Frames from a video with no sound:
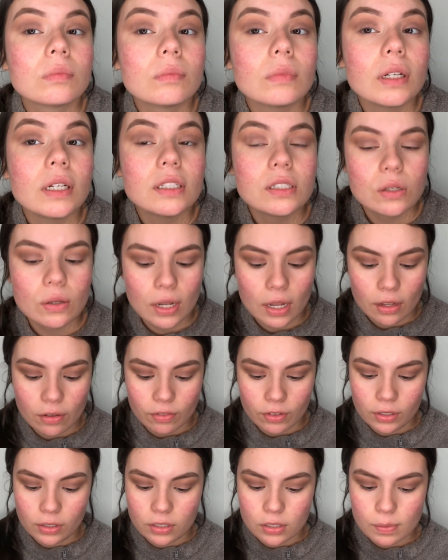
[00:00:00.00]
it's okay if
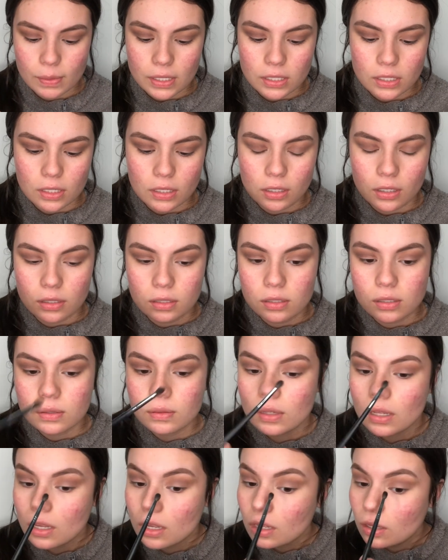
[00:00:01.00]
it looks messy because
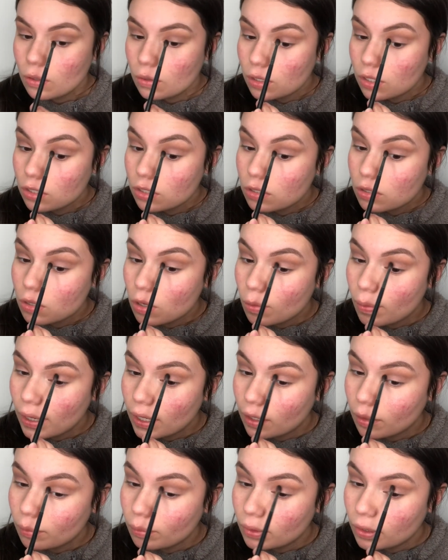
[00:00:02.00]
we can just go back
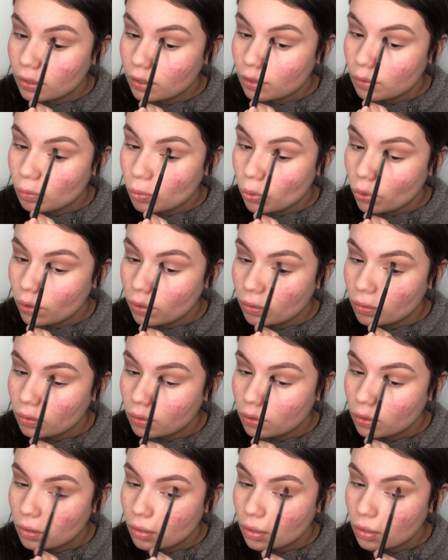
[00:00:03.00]
and blend it
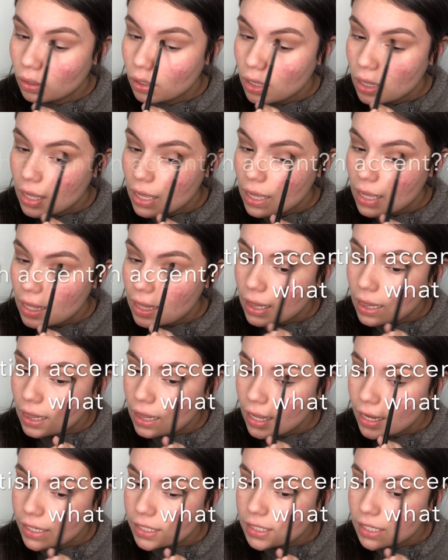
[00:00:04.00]
more
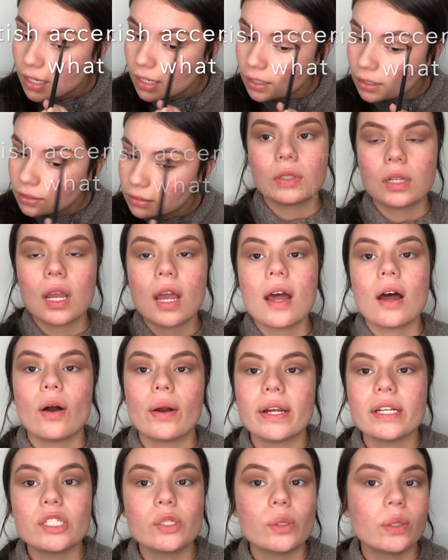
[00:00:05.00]
later.
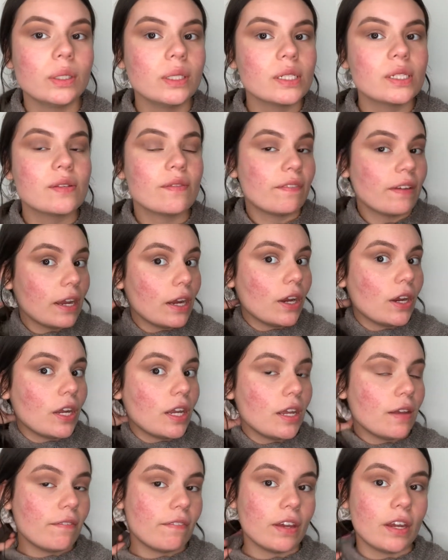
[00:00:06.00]
Okay, so it looks
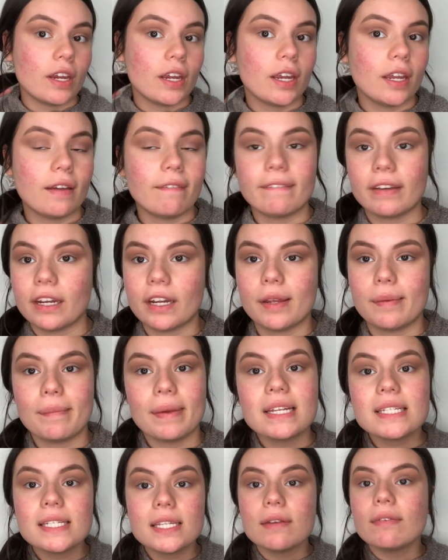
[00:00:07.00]
very, very, very
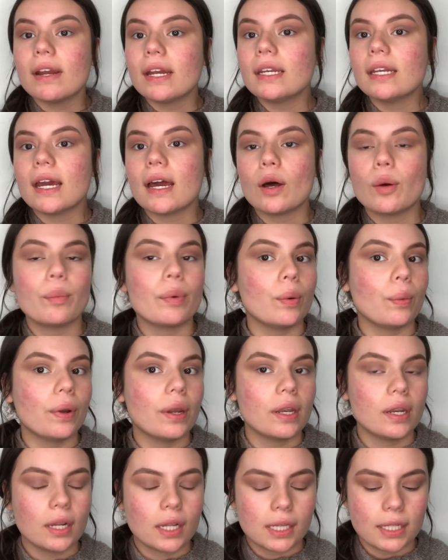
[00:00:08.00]
messy right now, but we're
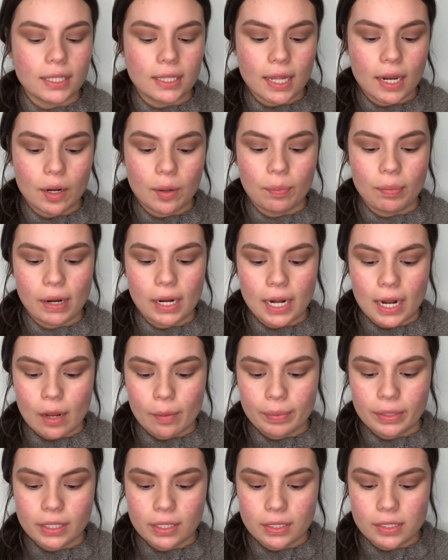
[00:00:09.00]
gonna clean that up right now
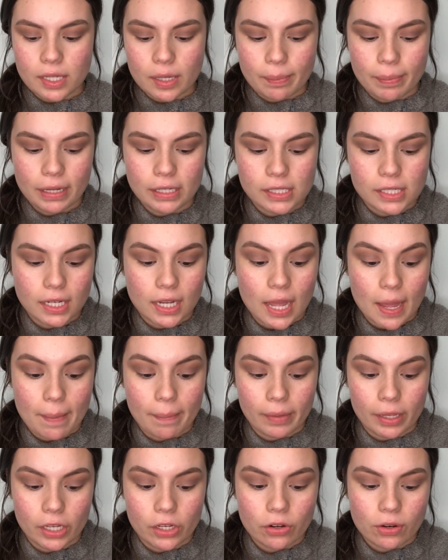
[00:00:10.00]
because I'm about to cut
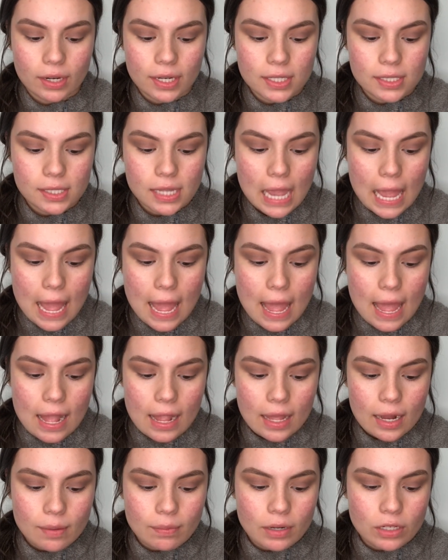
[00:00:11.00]
my crease.
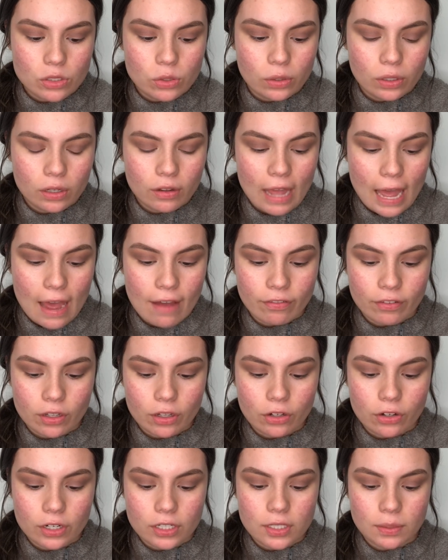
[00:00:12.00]
And I'm not doing a half cut
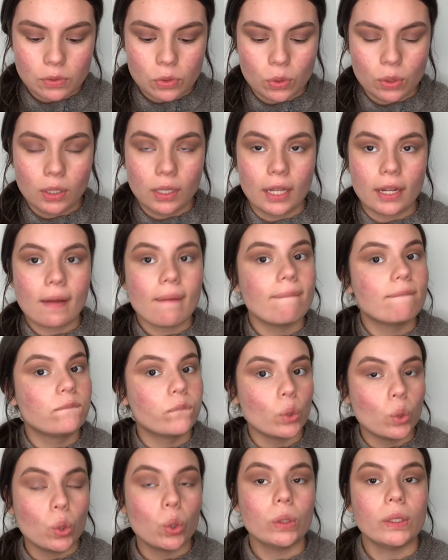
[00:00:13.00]
crease, I'm doing like a
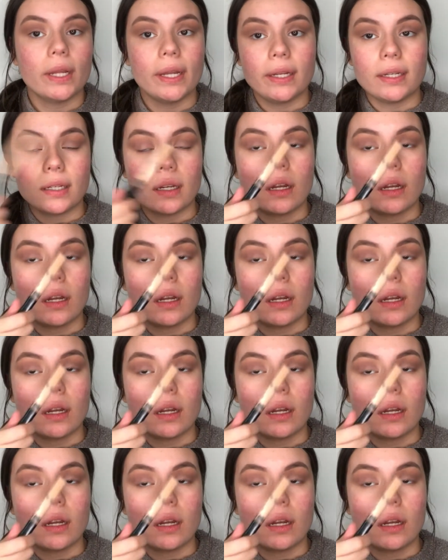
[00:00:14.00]
full, like,